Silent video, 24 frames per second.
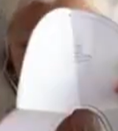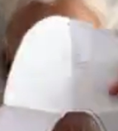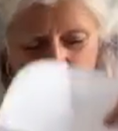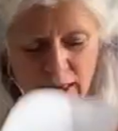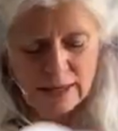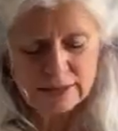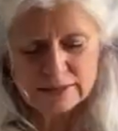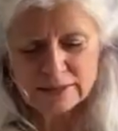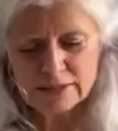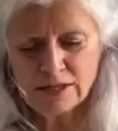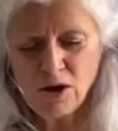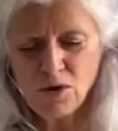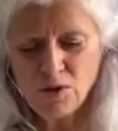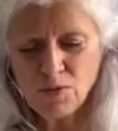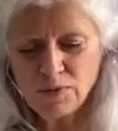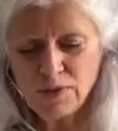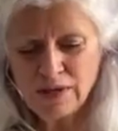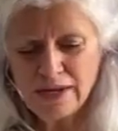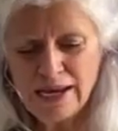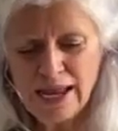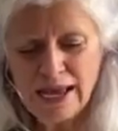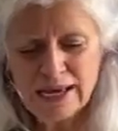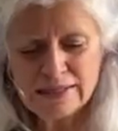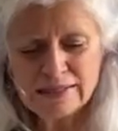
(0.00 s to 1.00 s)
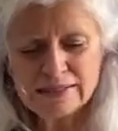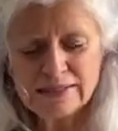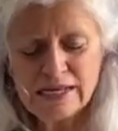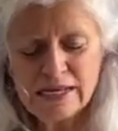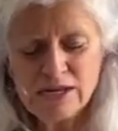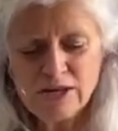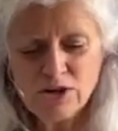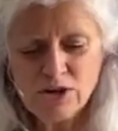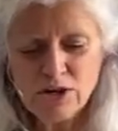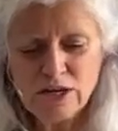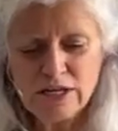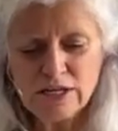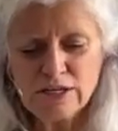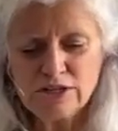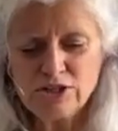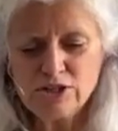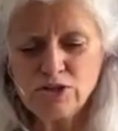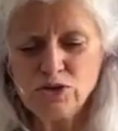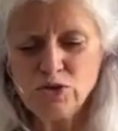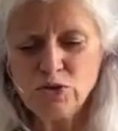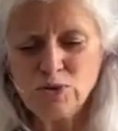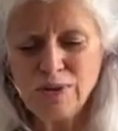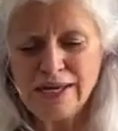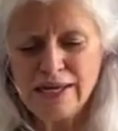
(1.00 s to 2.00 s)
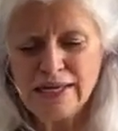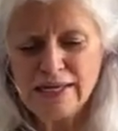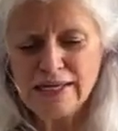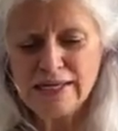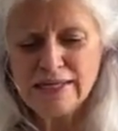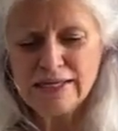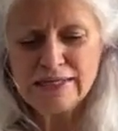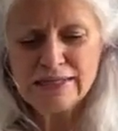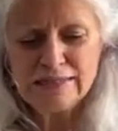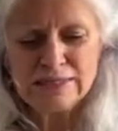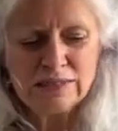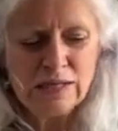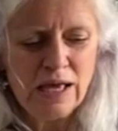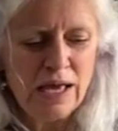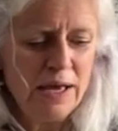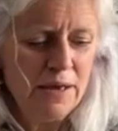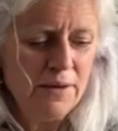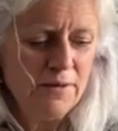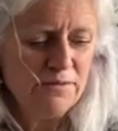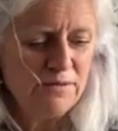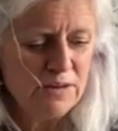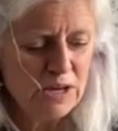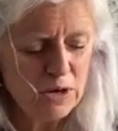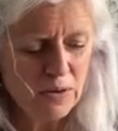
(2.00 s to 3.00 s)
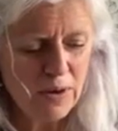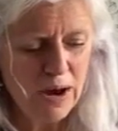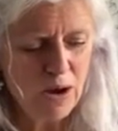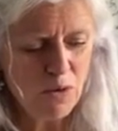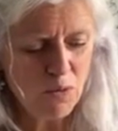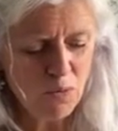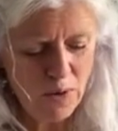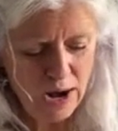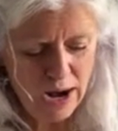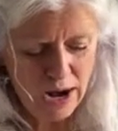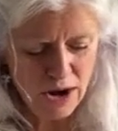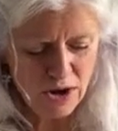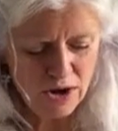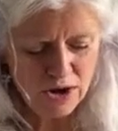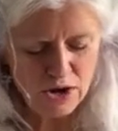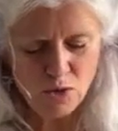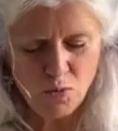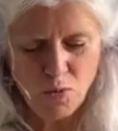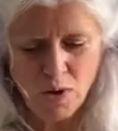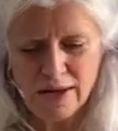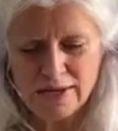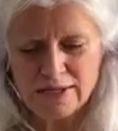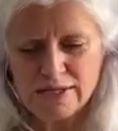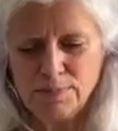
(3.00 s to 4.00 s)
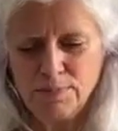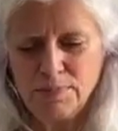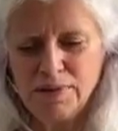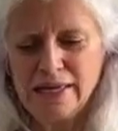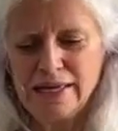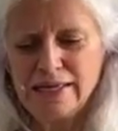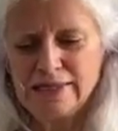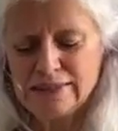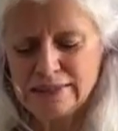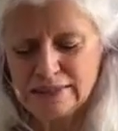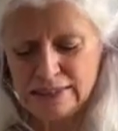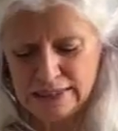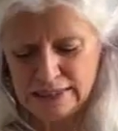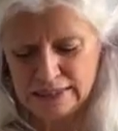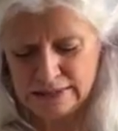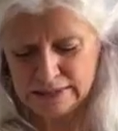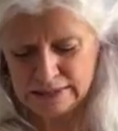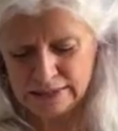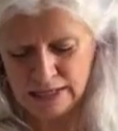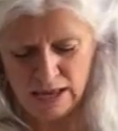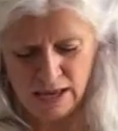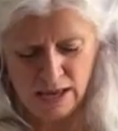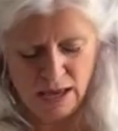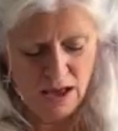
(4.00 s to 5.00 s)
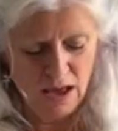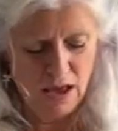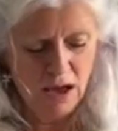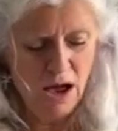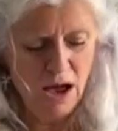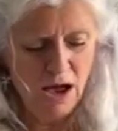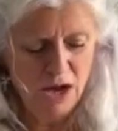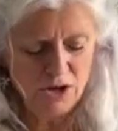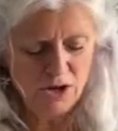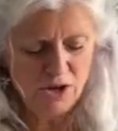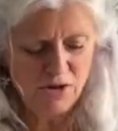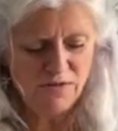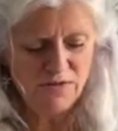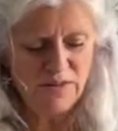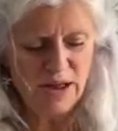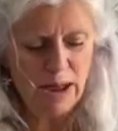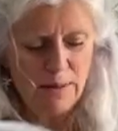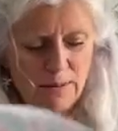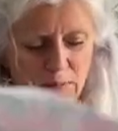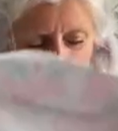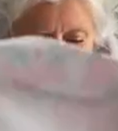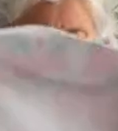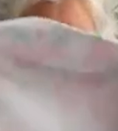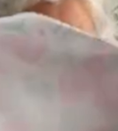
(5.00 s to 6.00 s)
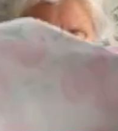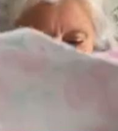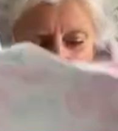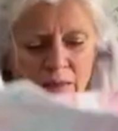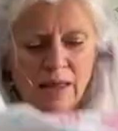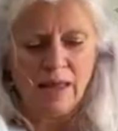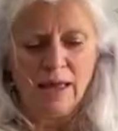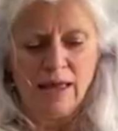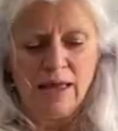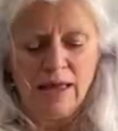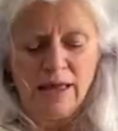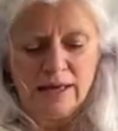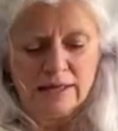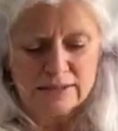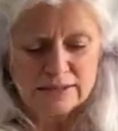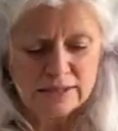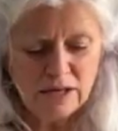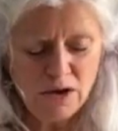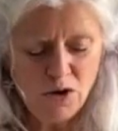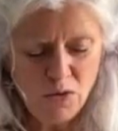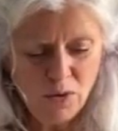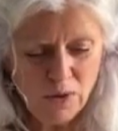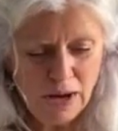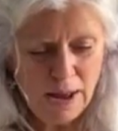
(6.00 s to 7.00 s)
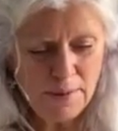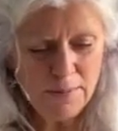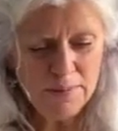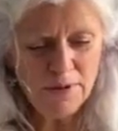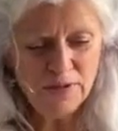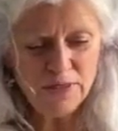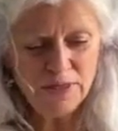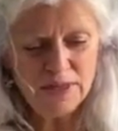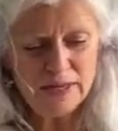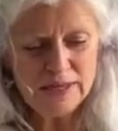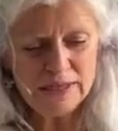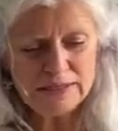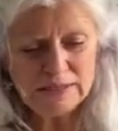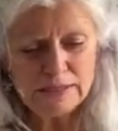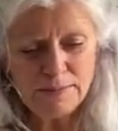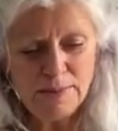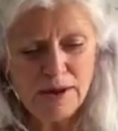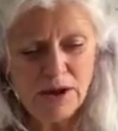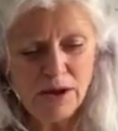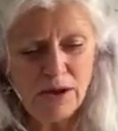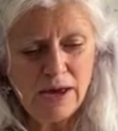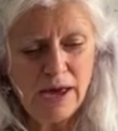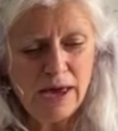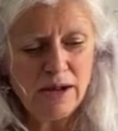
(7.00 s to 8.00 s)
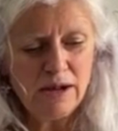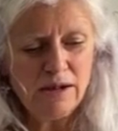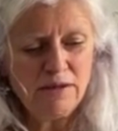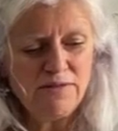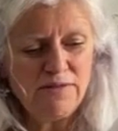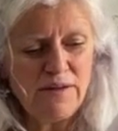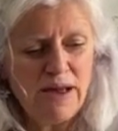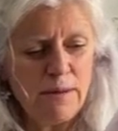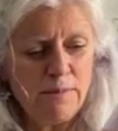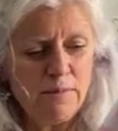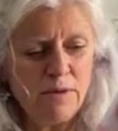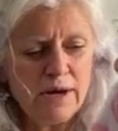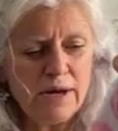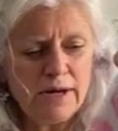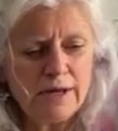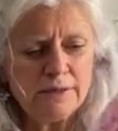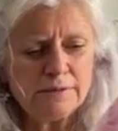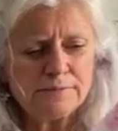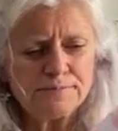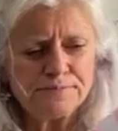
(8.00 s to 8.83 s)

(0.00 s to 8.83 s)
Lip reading: So the next thing you're going to do is figure out where you want to place this on your fabric. So a couple things about cuddle fabric.